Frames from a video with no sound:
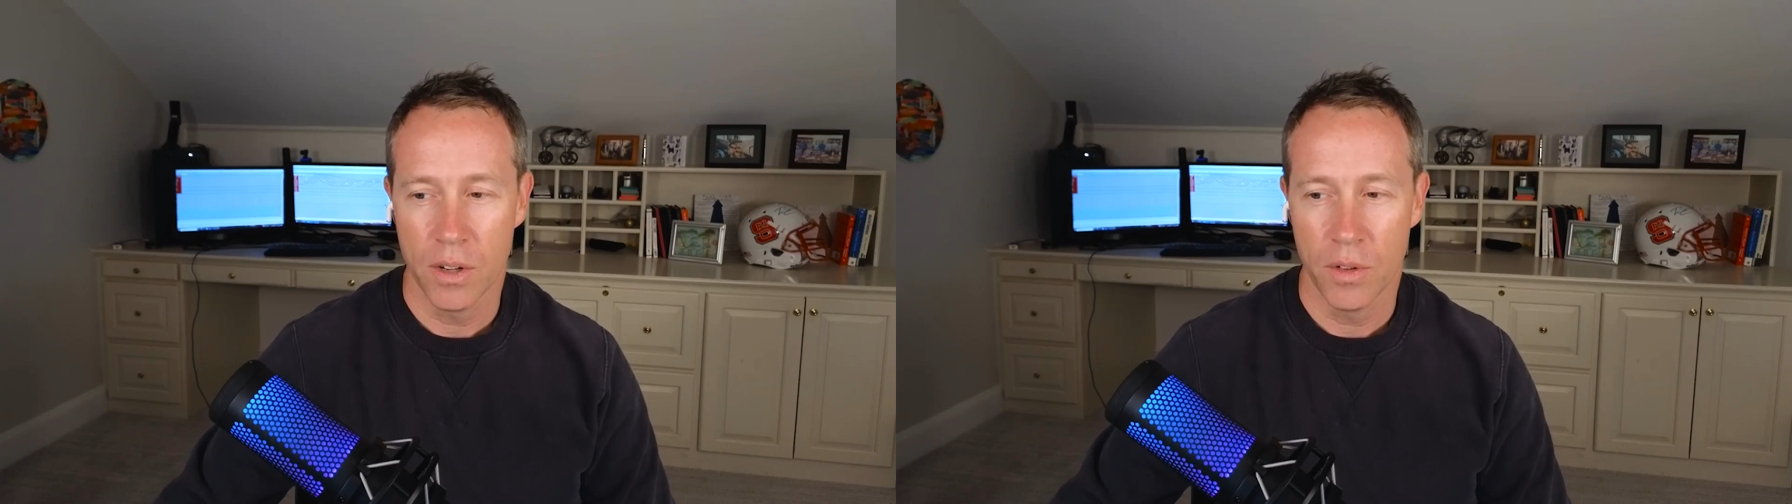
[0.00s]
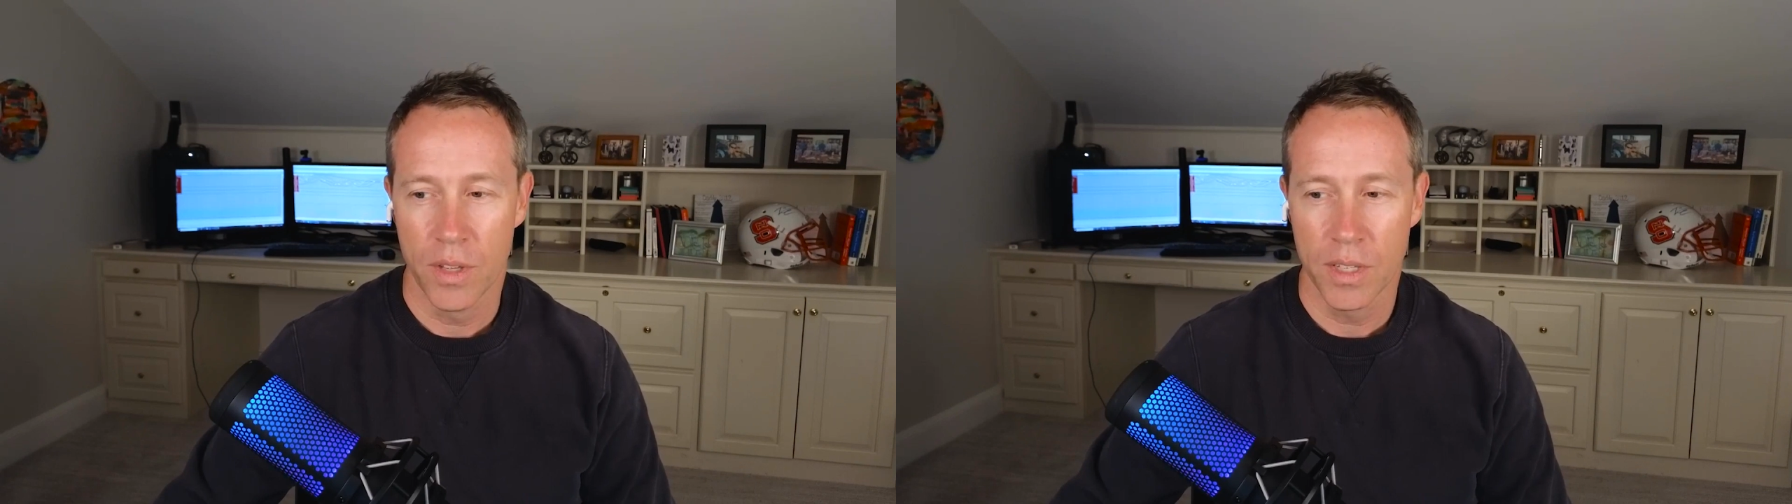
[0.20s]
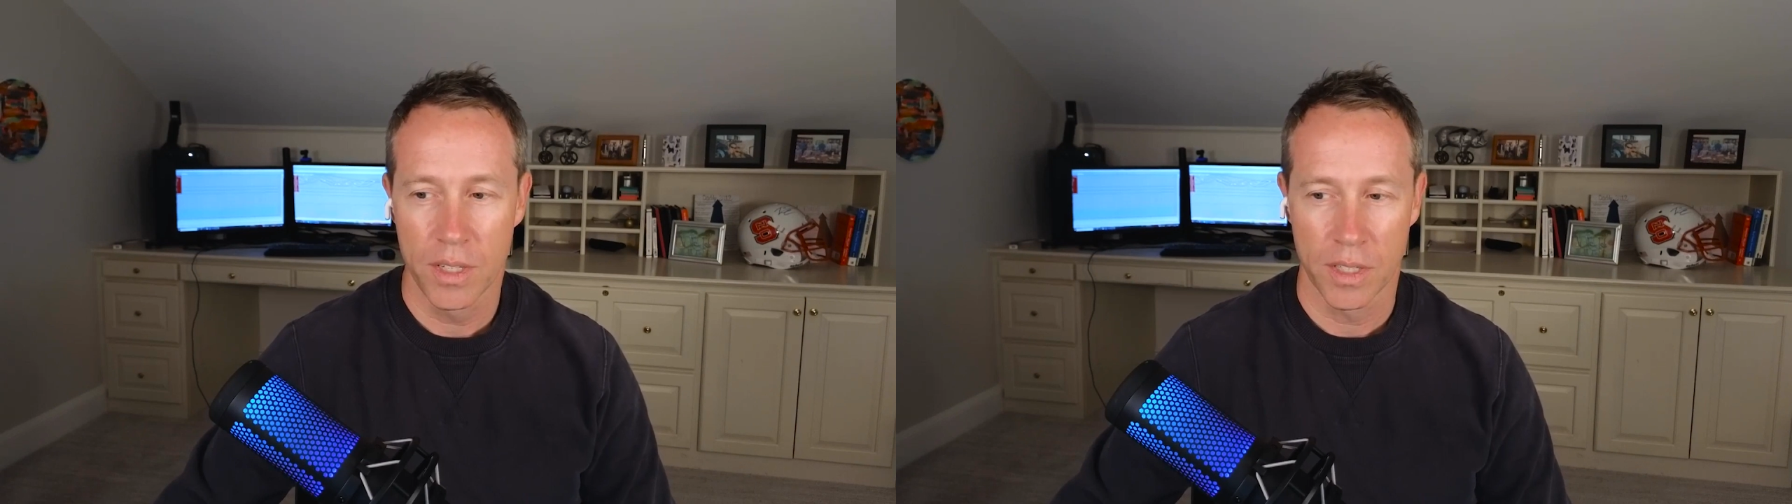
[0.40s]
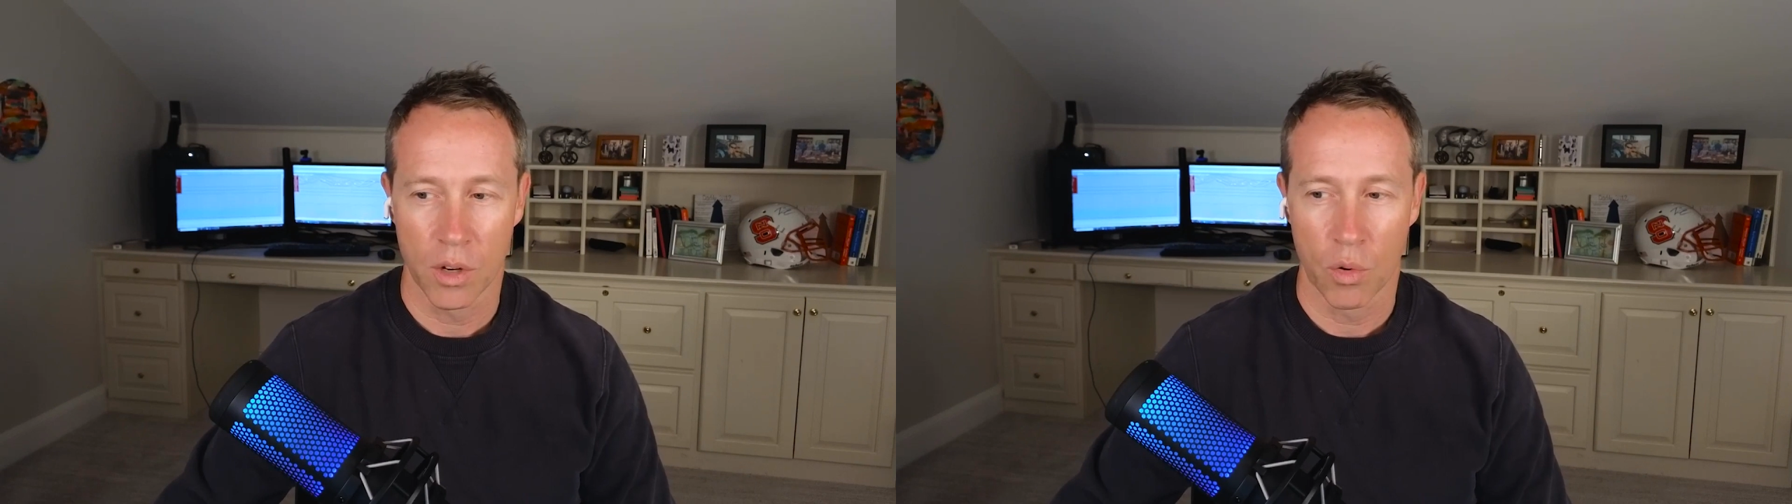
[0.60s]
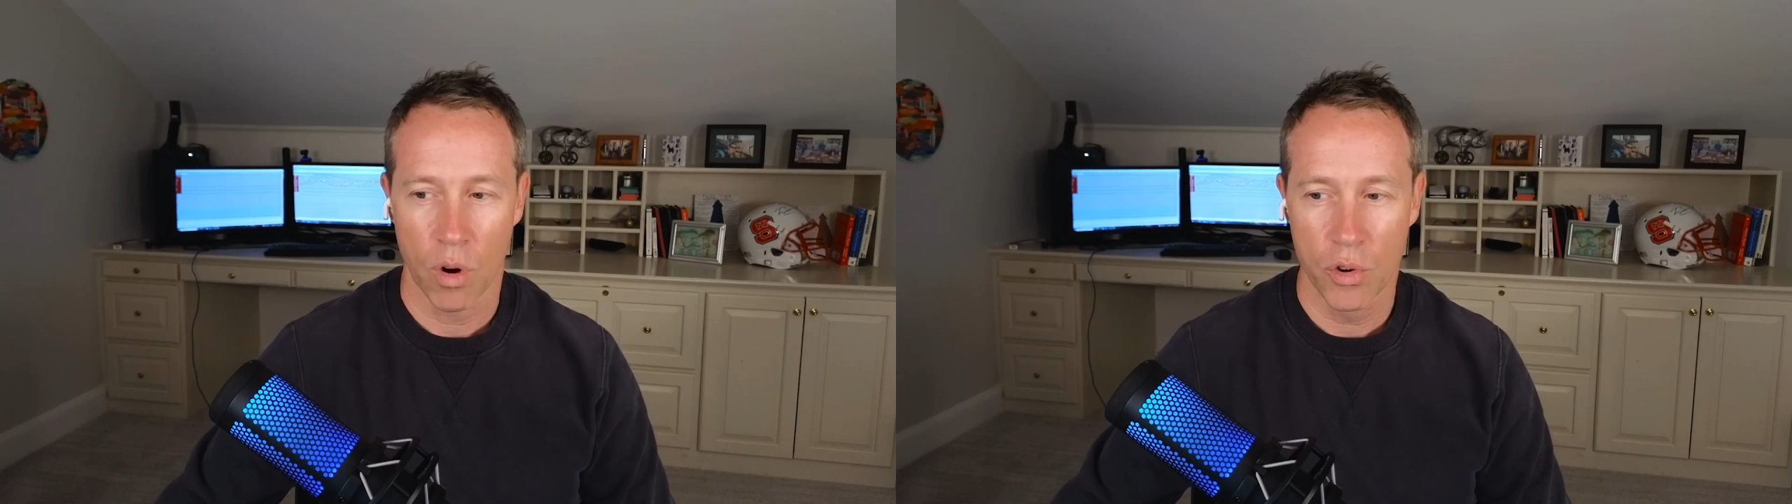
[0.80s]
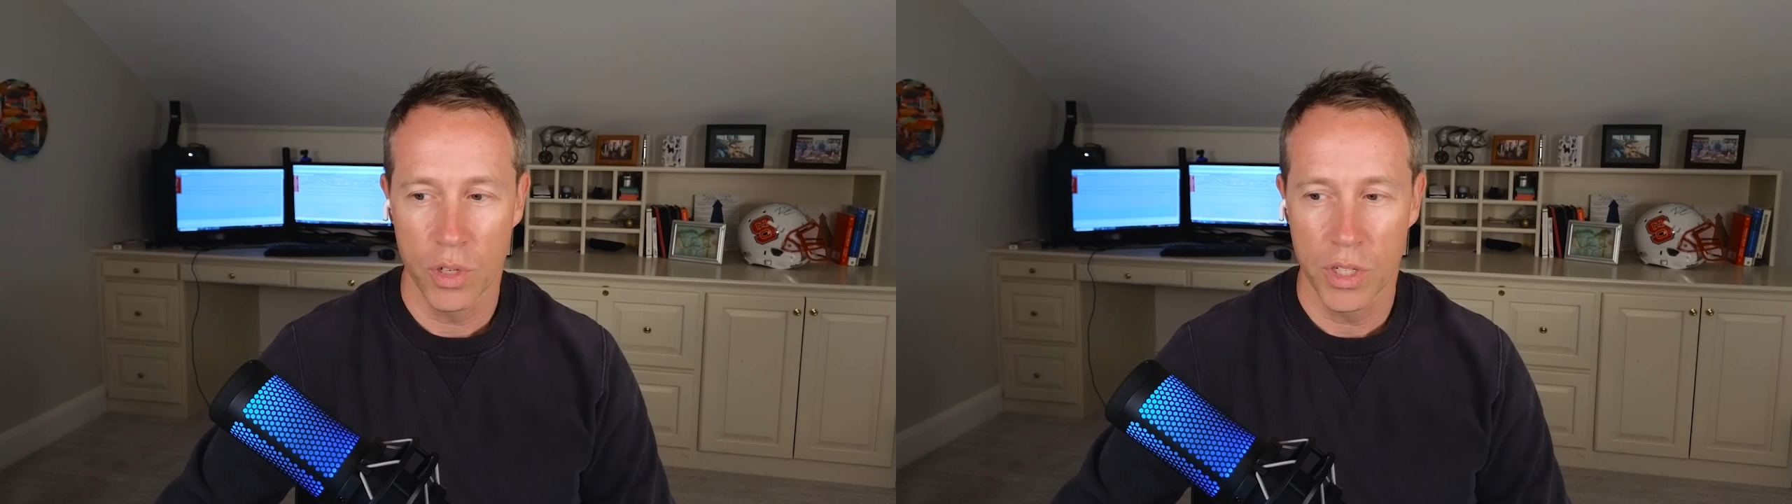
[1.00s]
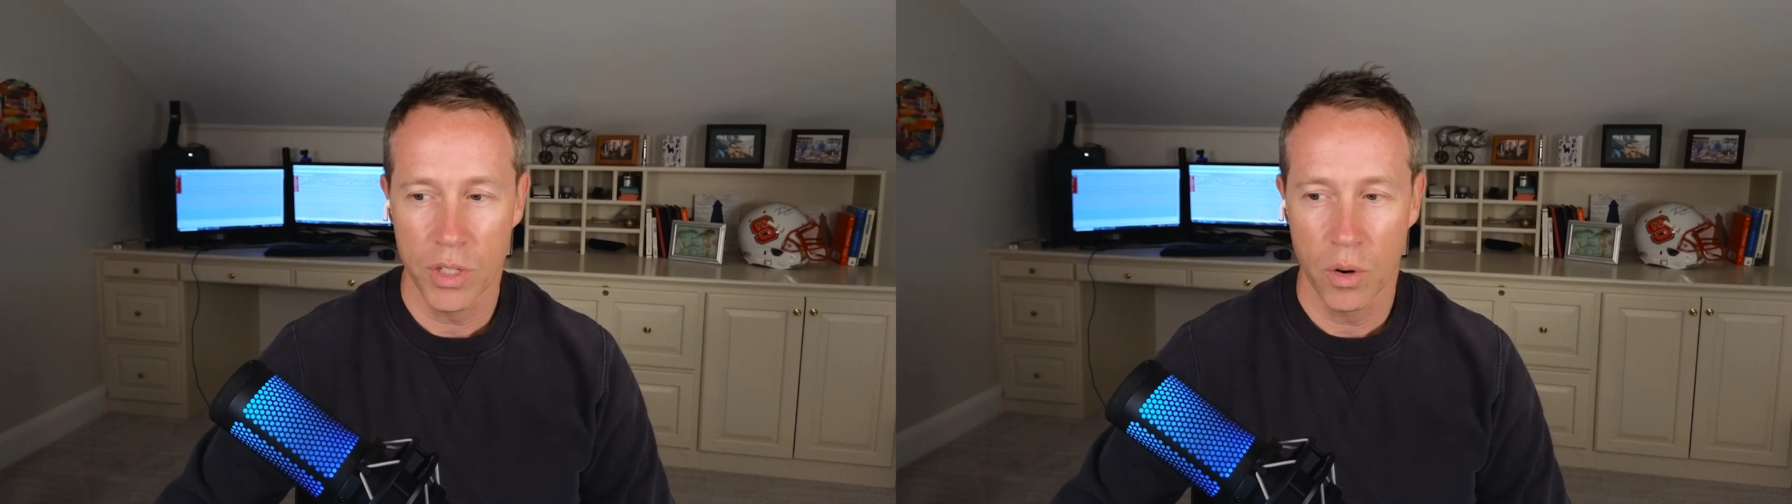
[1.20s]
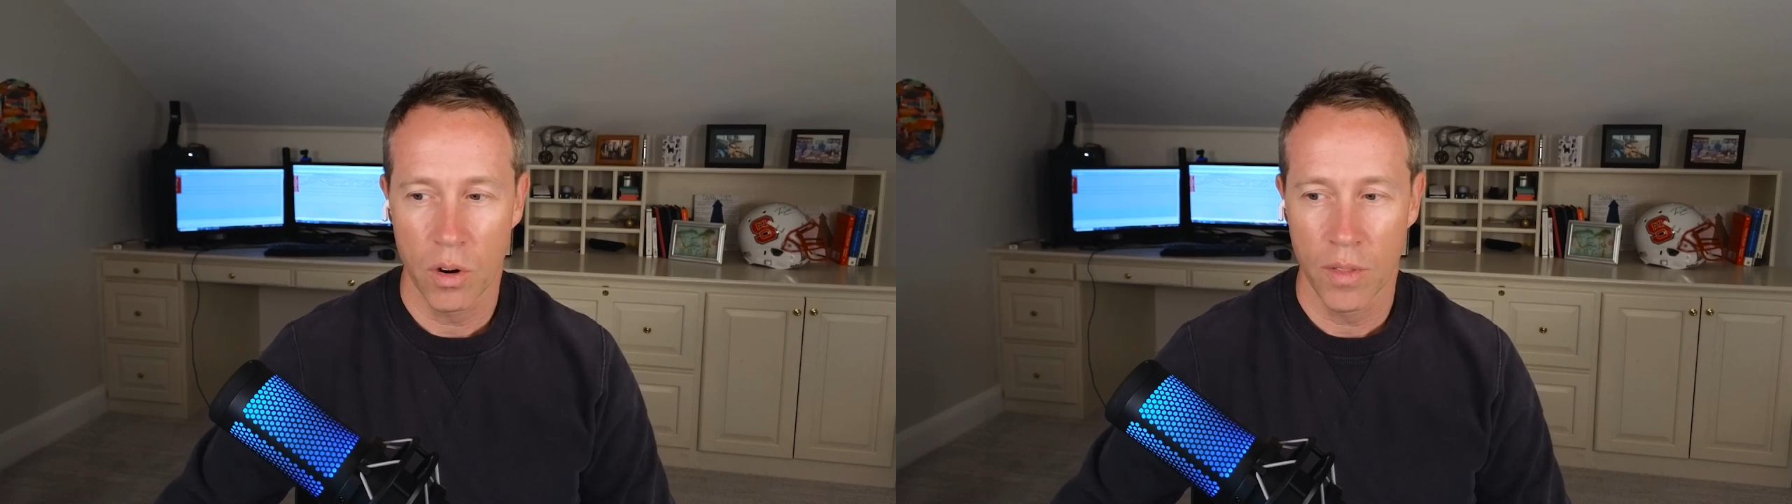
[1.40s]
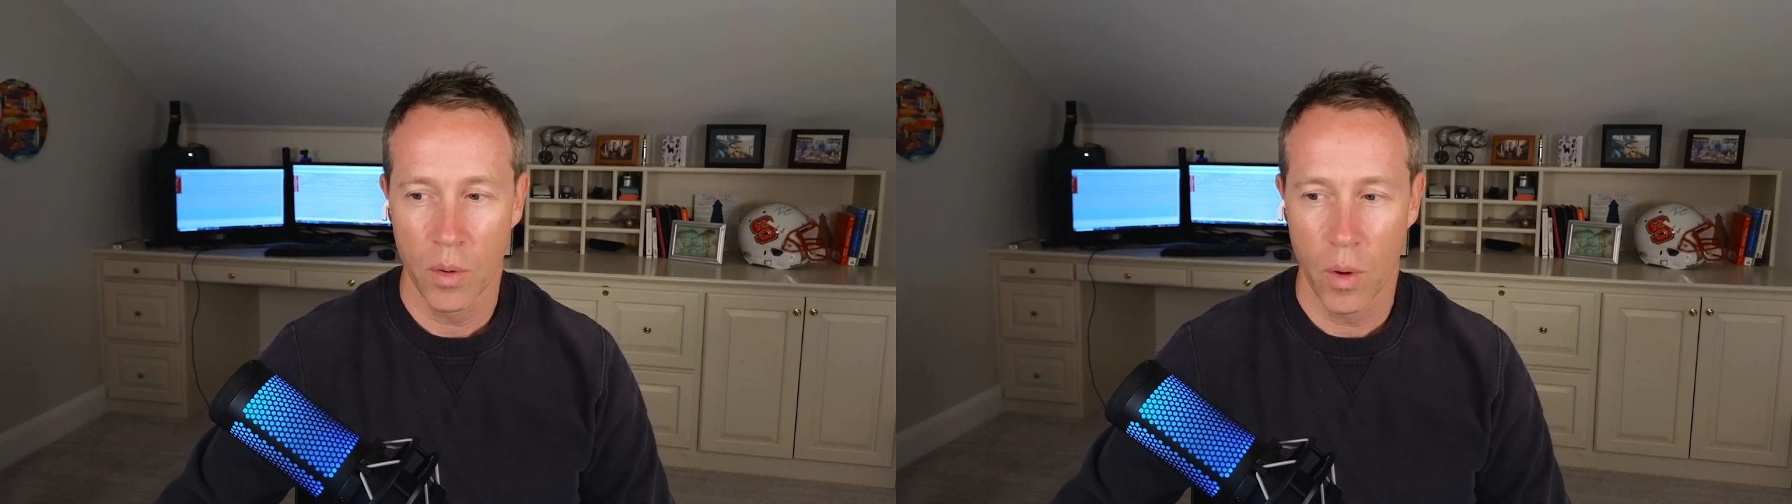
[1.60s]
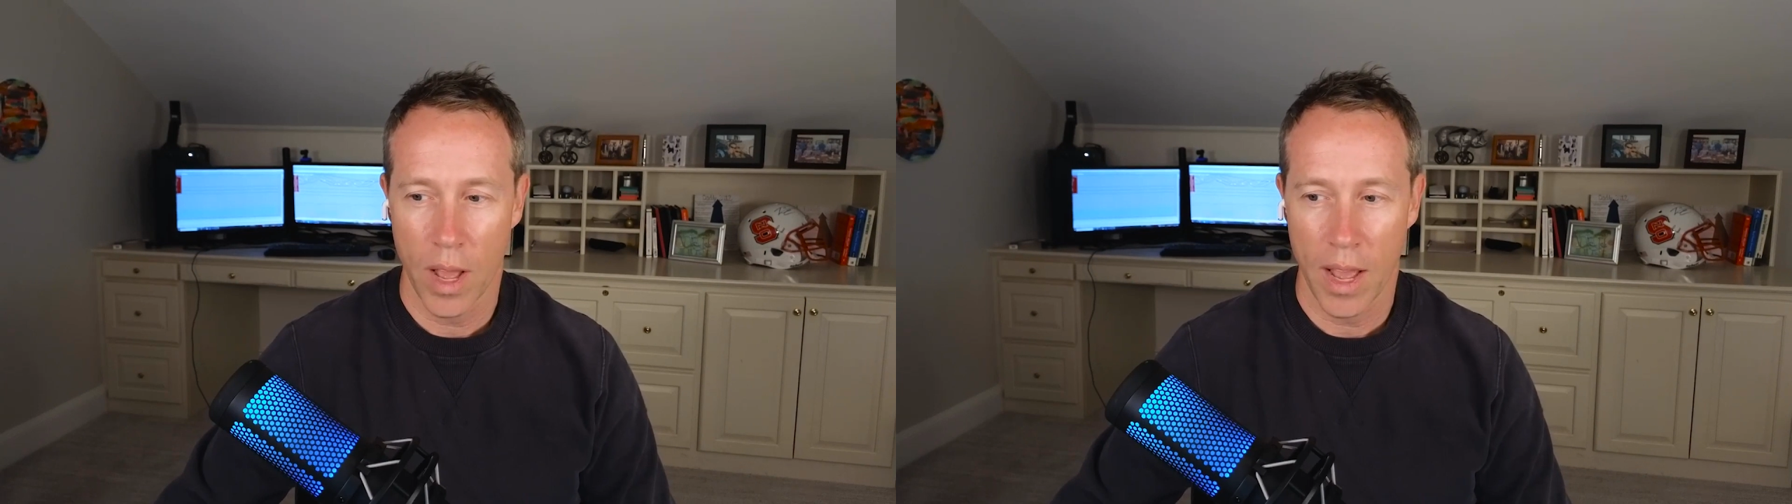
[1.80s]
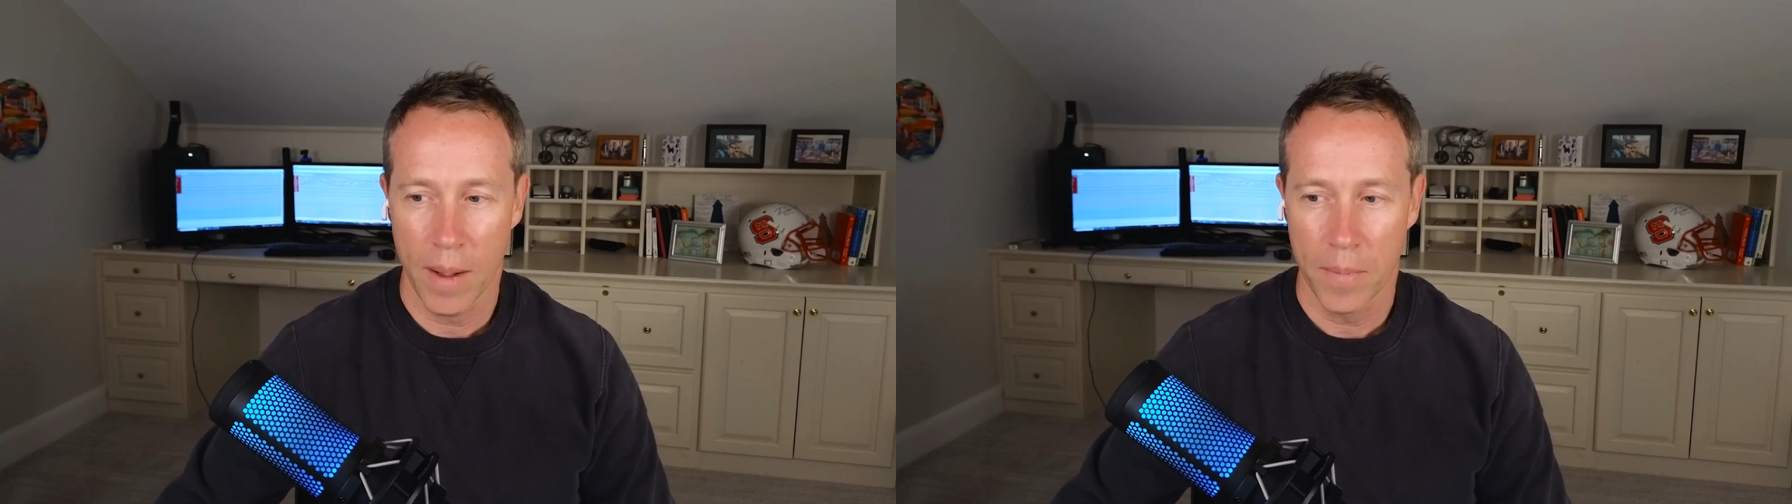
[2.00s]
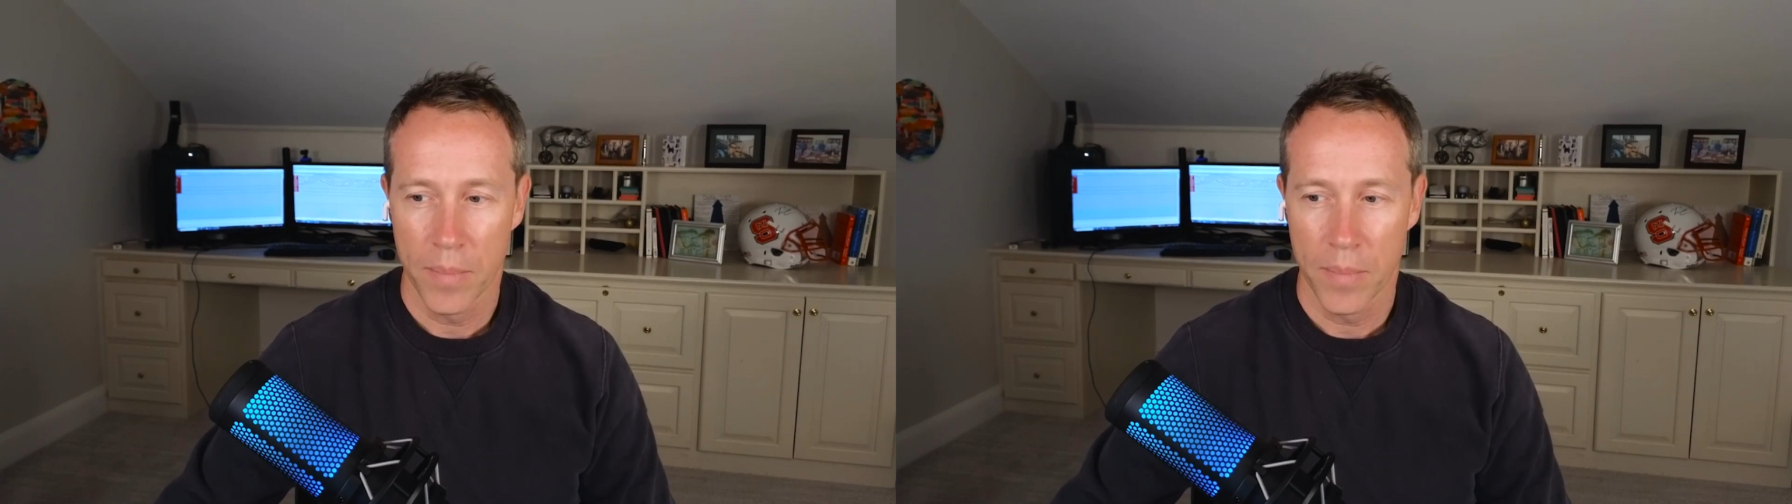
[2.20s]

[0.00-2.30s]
this is the grocery store on the way.